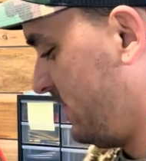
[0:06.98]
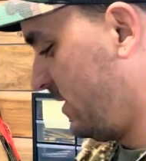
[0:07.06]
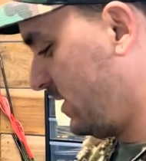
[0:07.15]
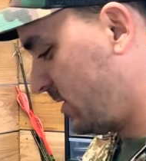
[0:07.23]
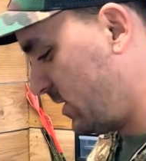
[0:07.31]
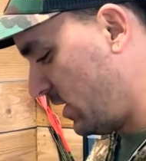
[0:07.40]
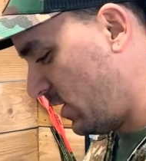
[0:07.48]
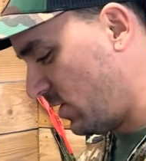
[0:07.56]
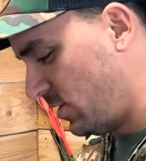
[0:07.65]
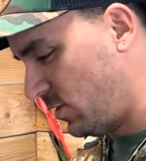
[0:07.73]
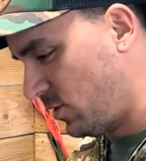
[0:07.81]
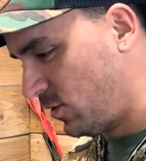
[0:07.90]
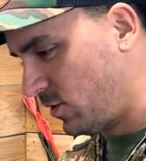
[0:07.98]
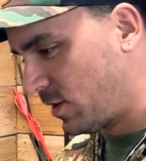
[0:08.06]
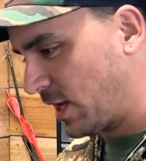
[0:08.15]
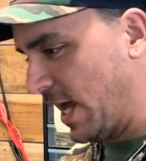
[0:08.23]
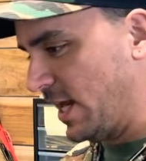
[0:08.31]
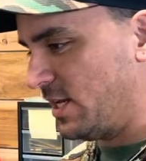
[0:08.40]
So,
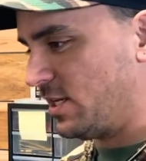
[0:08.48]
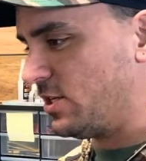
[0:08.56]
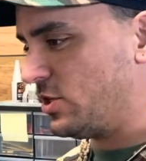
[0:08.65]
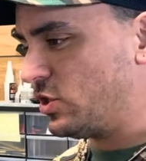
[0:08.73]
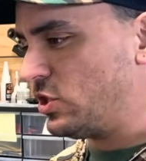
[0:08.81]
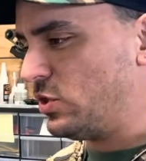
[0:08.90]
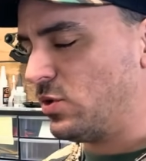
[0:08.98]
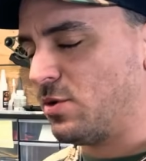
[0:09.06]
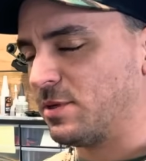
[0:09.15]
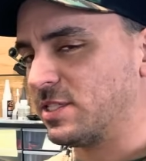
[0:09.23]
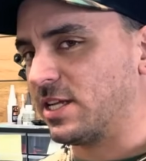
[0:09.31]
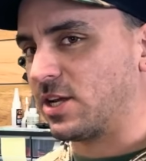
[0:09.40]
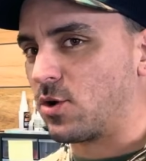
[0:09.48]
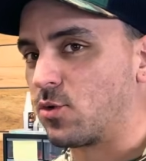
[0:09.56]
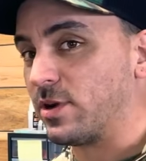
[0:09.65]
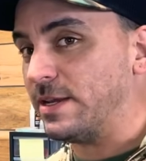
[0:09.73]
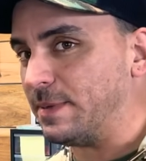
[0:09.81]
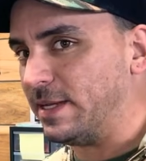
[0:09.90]
kind of doing almost like a
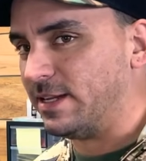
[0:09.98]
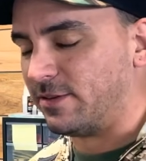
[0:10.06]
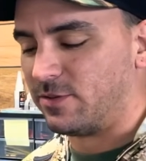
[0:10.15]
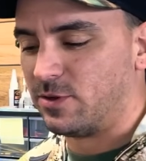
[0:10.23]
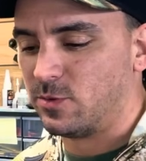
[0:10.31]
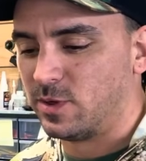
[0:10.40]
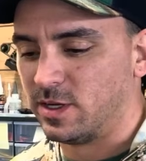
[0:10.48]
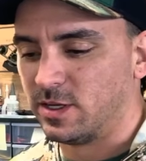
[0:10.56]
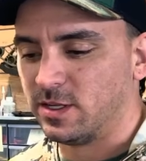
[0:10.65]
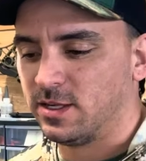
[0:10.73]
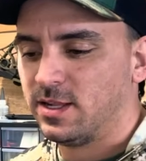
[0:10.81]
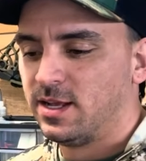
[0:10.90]
repeat, if you will.